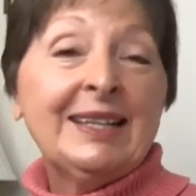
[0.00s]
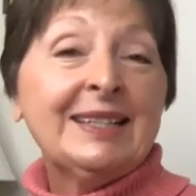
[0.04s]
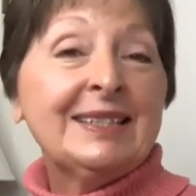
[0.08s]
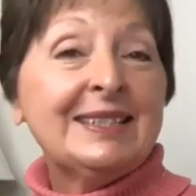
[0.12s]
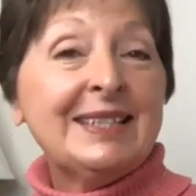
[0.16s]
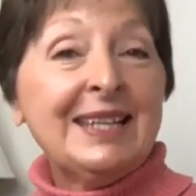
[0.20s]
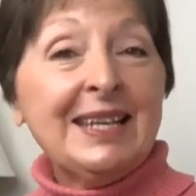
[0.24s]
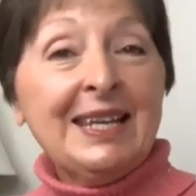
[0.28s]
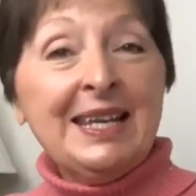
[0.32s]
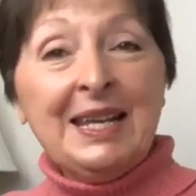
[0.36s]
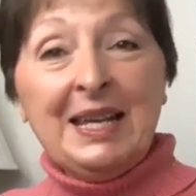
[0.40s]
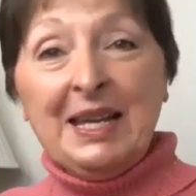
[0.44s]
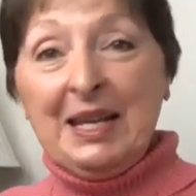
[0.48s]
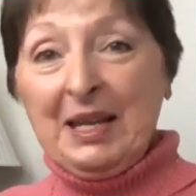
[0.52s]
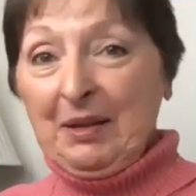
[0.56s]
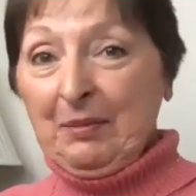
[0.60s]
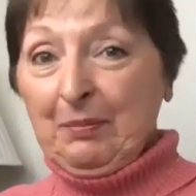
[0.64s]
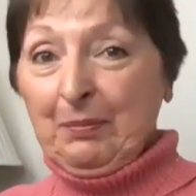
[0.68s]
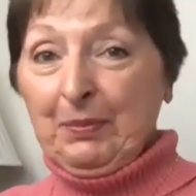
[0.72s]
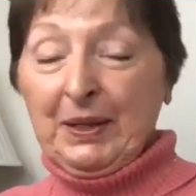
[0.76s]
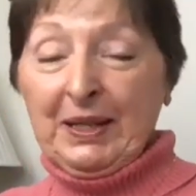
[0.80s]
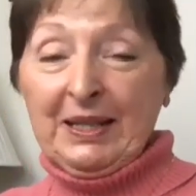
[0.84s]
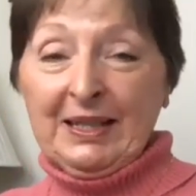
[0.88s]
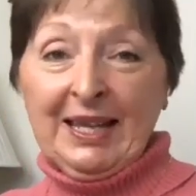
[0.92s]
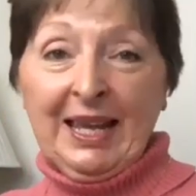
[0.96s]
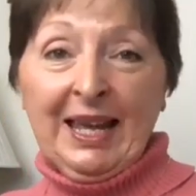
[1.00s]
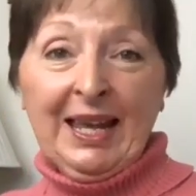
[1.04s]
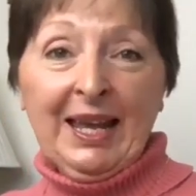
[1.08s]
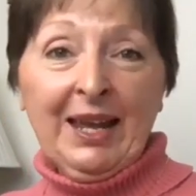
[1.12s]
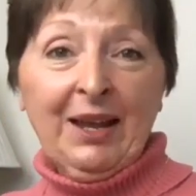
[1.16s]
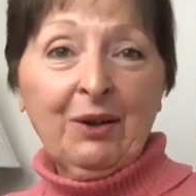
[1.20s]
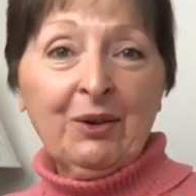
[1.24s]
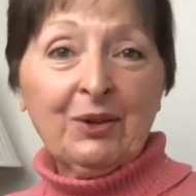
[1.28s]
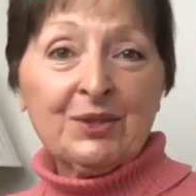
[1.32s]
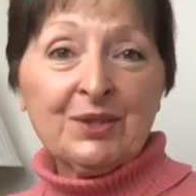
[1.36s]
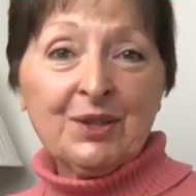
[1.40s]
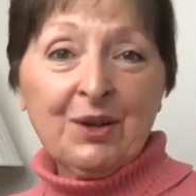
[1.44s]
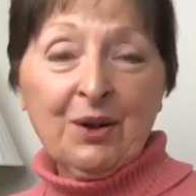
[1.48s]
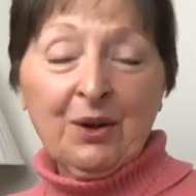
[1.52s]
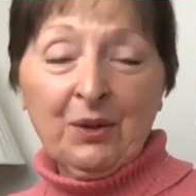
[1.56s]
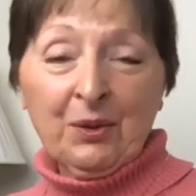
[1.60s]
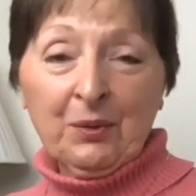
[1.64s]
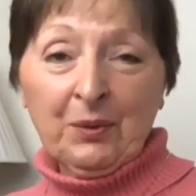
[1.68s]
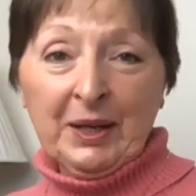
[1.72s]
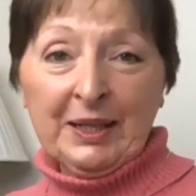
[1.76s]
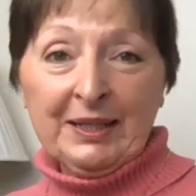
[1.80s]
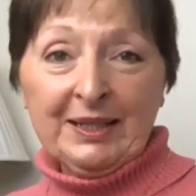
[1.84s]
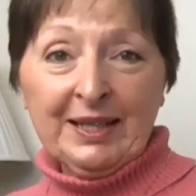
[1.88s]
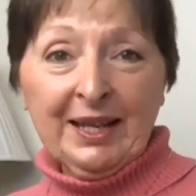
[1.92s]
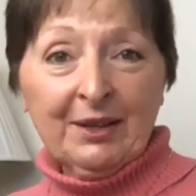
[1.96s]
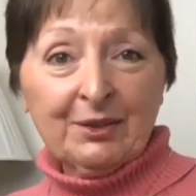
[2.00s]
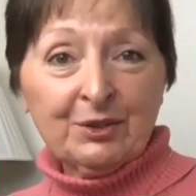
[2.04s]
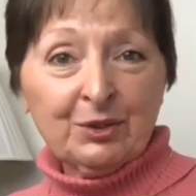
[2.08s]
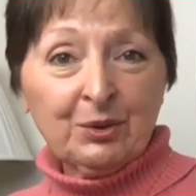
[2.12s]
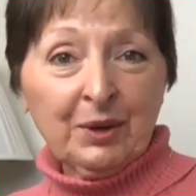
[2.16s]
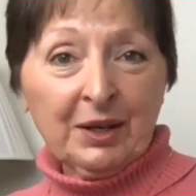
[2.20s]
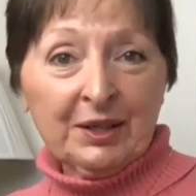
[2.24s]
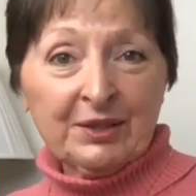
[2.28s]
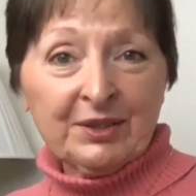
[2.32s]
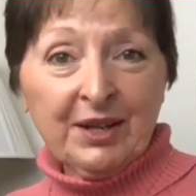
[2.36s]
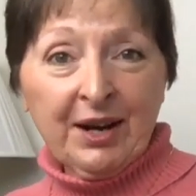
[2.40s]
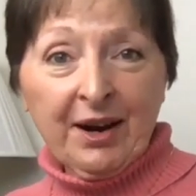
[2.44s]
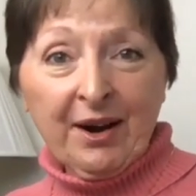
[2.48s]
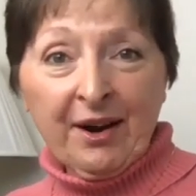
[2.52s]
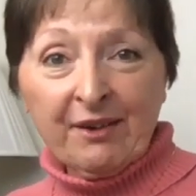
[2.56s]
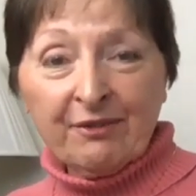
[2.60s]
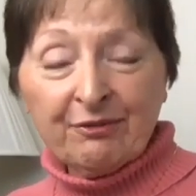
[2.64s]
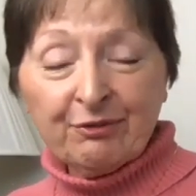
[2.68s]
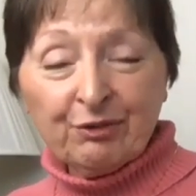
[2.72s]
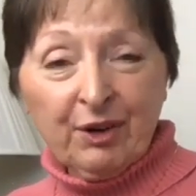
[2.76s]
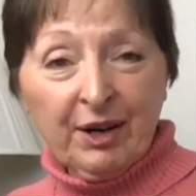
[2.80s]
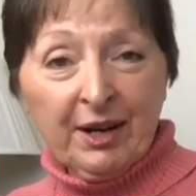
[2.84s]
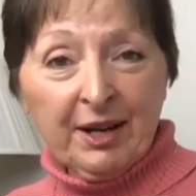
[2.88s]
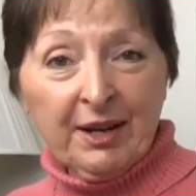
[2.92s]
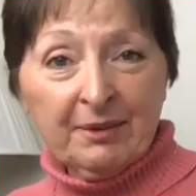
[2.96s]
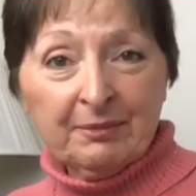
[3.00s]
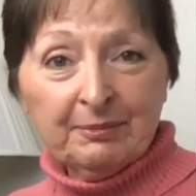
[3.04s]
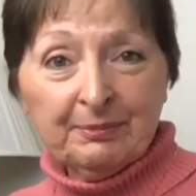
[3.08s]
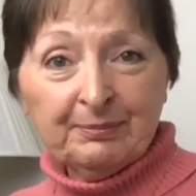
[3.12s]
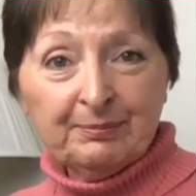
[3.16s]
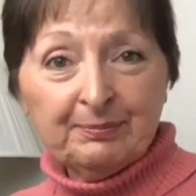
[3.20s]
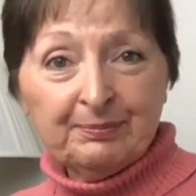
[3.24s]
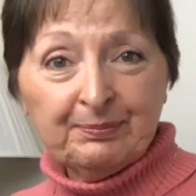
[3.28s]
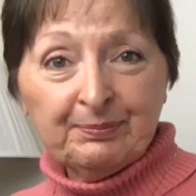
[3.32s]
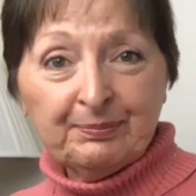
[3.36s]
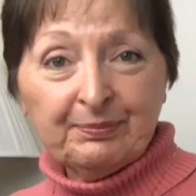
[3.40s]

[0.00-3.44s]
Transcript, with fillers: Deep inhales all the way down to our diaphragm,